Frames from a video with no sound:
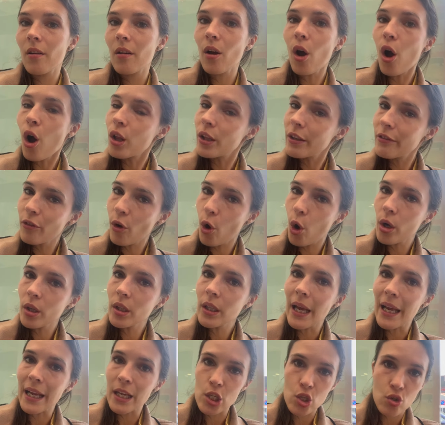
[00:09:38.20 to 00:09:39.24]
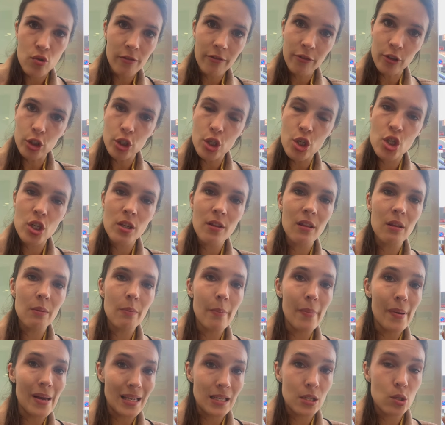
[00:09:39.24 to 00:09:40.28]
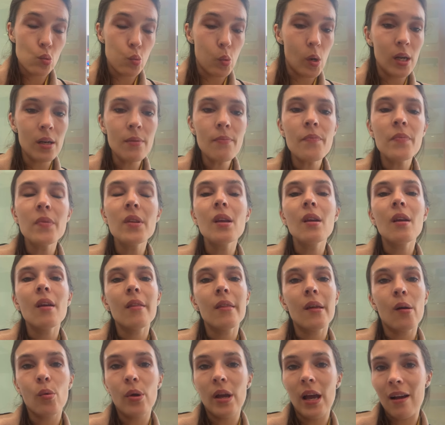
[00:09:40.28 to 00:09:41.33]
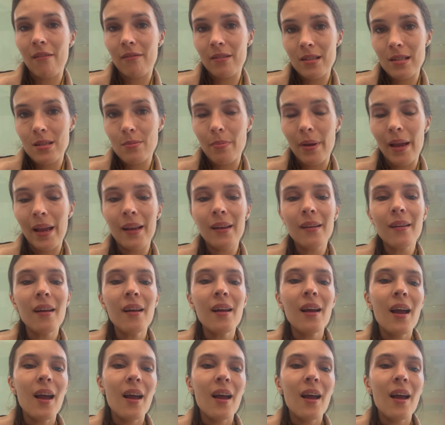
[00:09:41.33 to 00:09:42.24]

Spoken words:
olive oil, extra virgin, the best one that we have in Spain.